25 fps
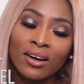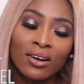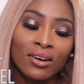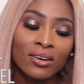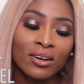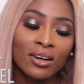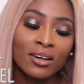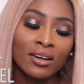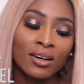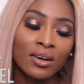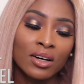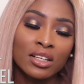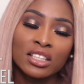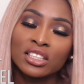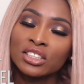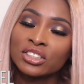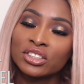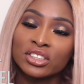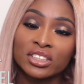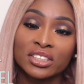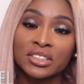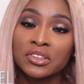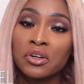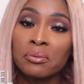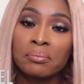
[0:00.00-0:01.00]
or you
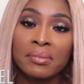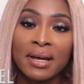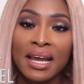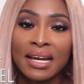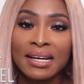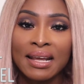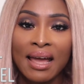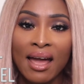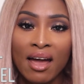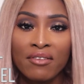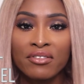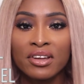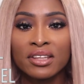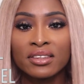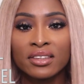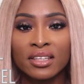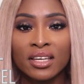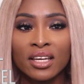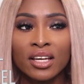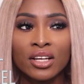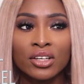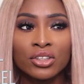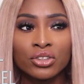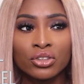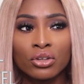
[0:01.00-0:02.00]
just don't mind having
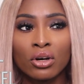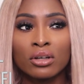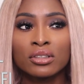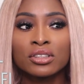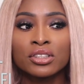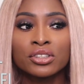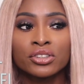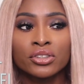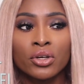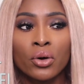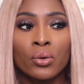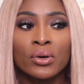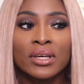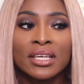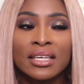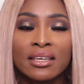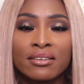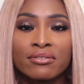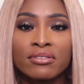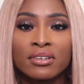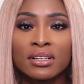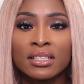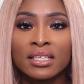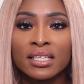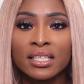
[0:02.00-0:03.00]
the not so
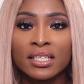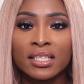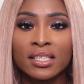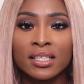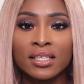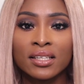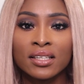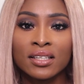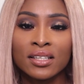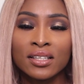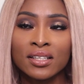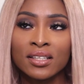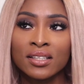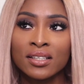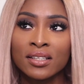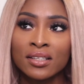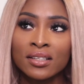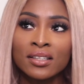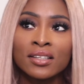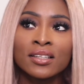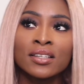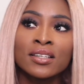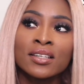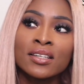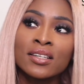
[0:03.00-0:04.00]
evenly
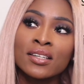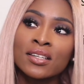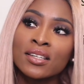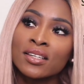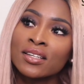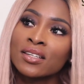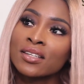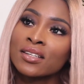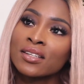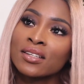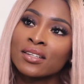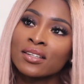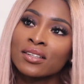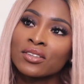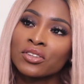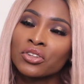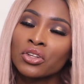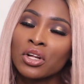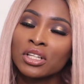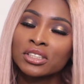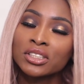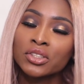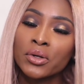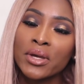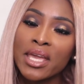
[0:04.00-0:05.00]

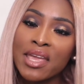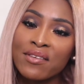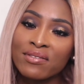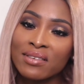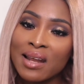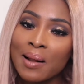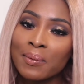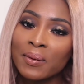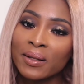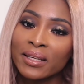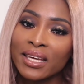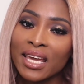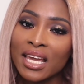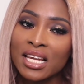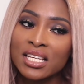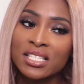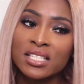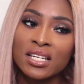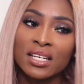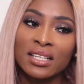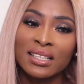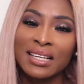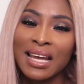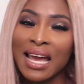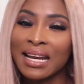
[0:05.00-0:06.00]
not so even
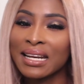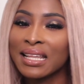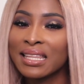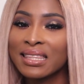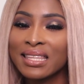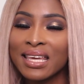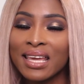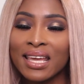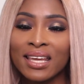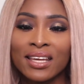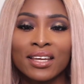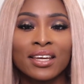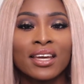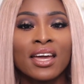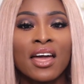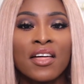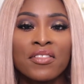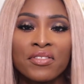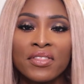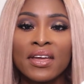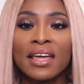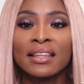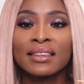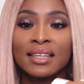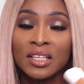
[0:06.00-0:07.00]
application kind of thing
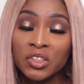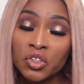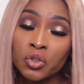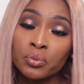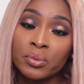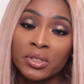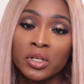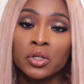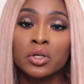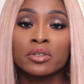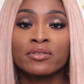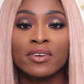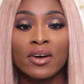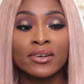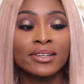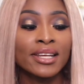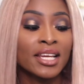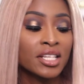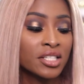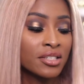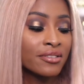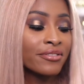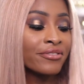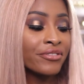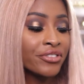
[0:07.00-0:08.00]
then this will be a good
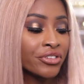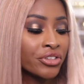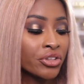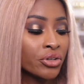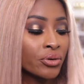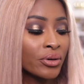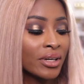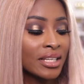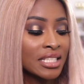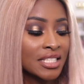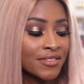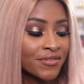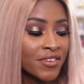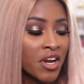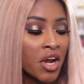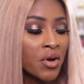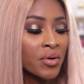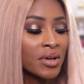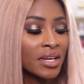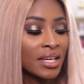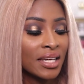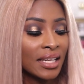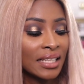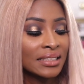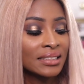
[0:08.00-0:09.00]
foundation for you it's
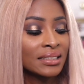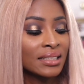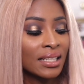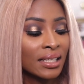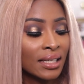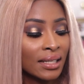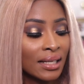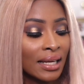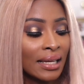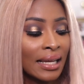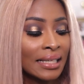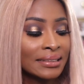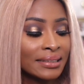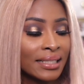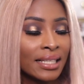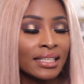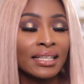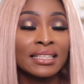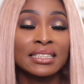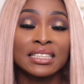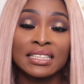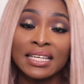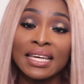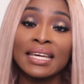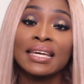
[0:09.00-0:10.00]
very it's like like i said
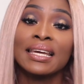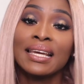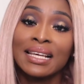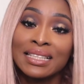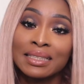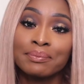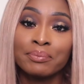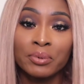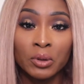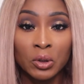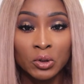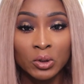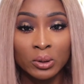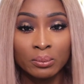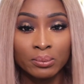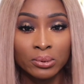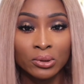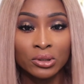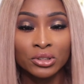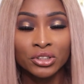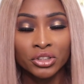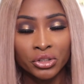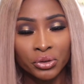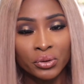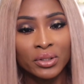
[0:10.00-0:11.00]
it's it is
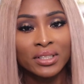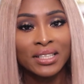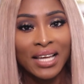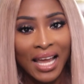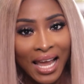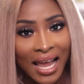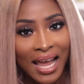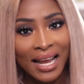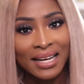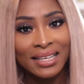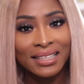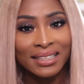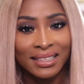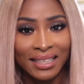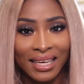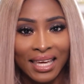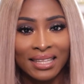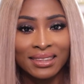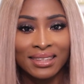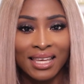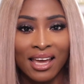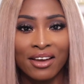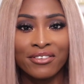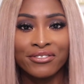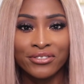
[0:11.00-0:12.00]
buildable so you can
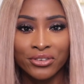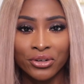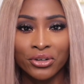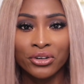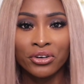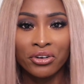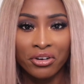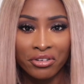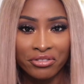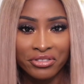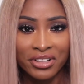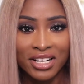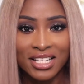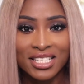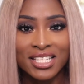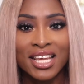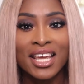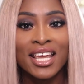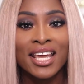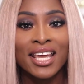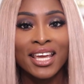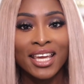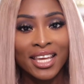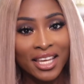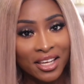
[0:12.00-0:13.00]
get that full coverage
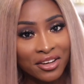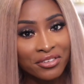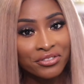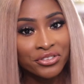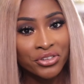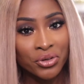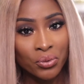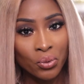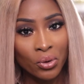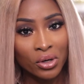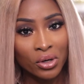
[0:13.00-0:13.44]
if you